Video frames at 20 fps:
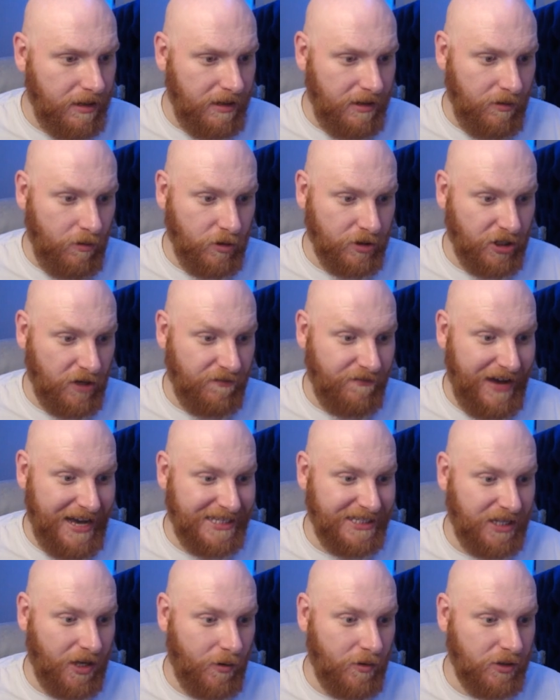Also
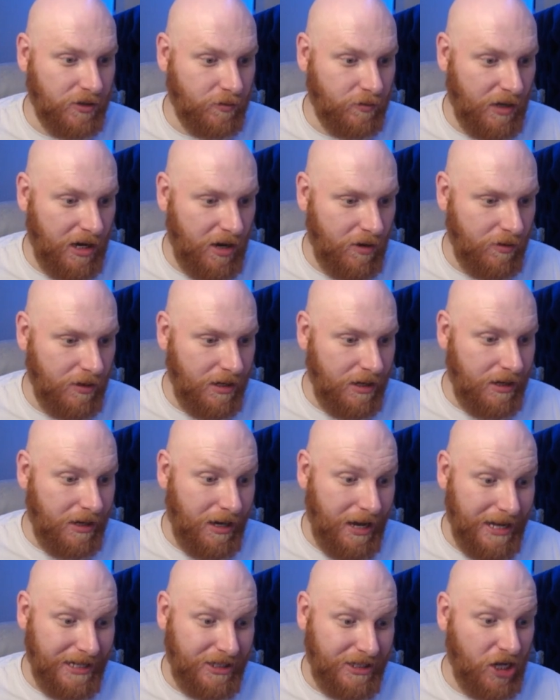Vasco as well.
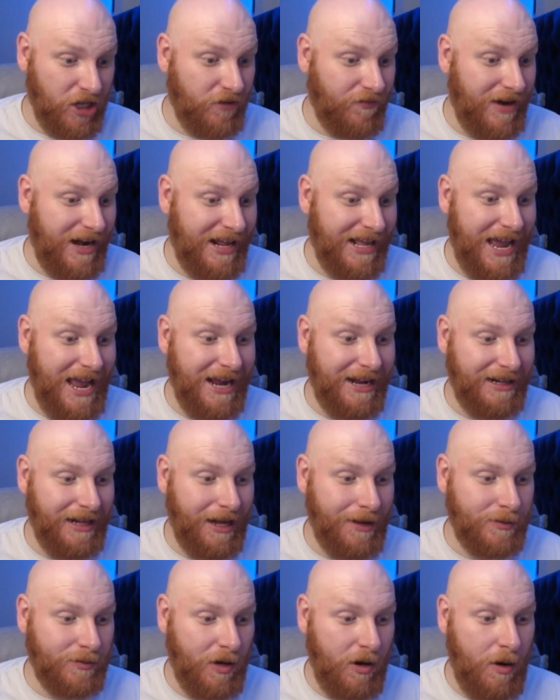In terms of relegated
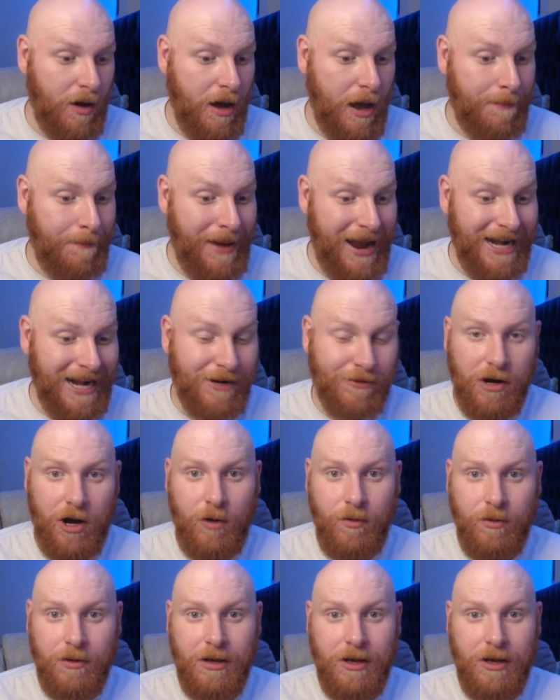clubs, well, Penarol,